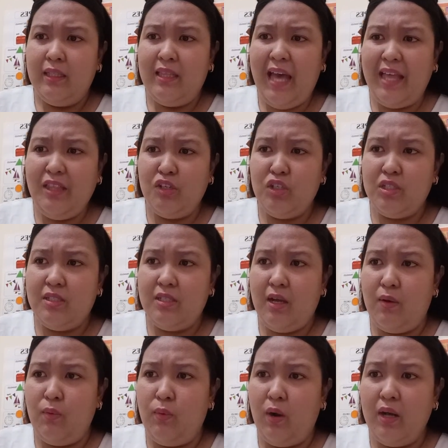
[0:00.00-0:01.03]
that just
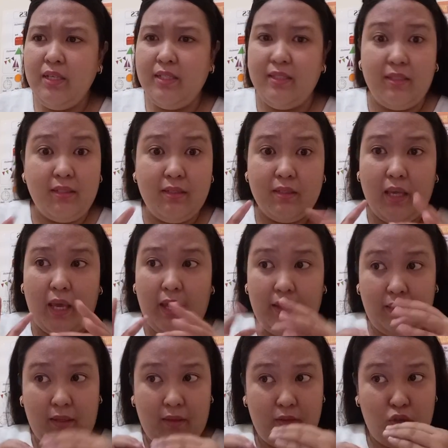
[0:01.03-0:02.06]
now was okay.
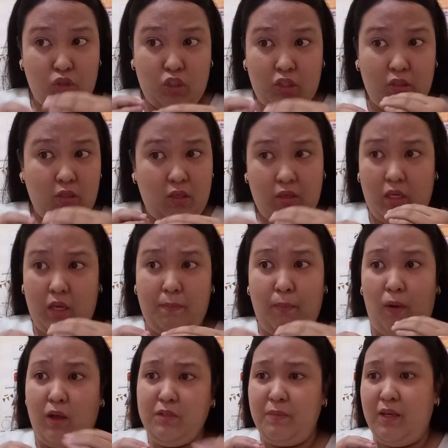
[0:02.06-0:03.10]
And then he
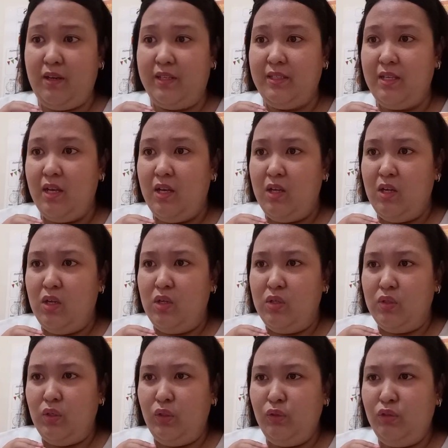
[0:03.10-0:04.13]
paused because,
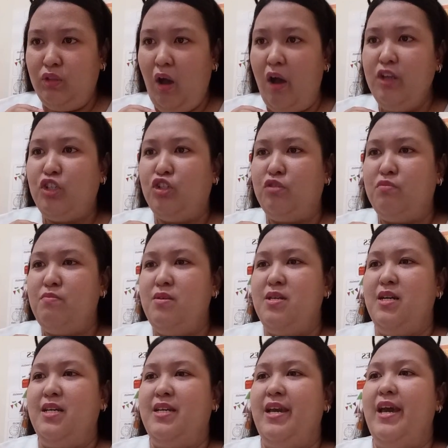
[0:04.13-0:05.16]
so you dodge
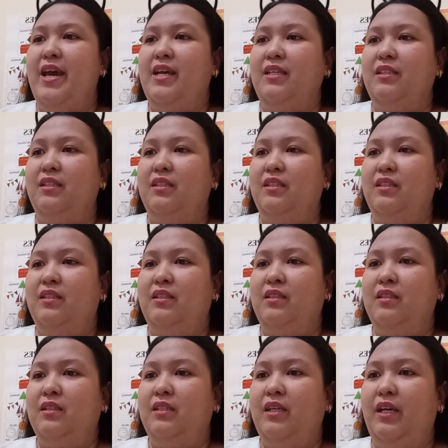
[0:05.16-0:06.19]
me again.
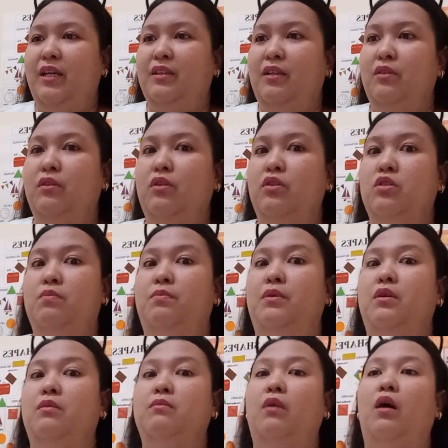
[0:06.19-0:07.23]
Okay, and then there's
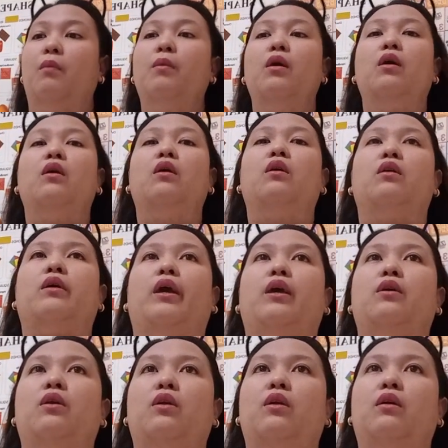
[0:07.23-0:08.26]
Big Mom,
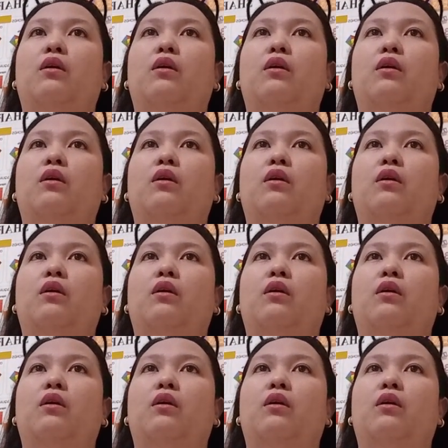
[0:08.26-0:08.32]
okay,